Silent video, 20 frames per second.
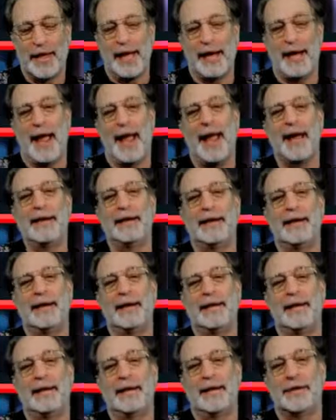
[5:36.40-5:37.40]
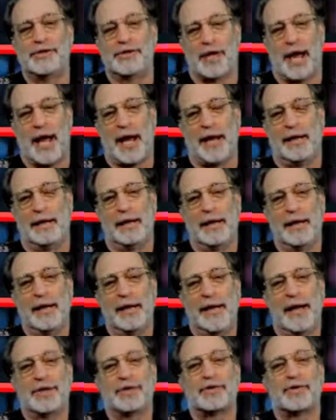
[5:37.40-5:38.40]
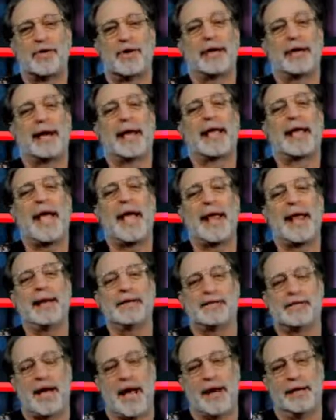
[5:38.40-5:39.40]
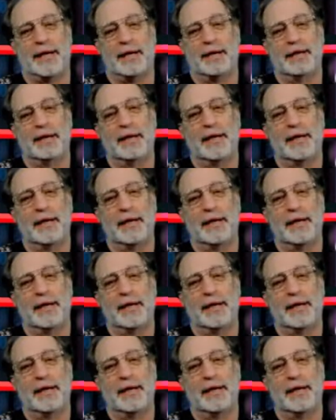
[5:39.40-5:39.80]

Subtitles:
ended in China, it started again in China,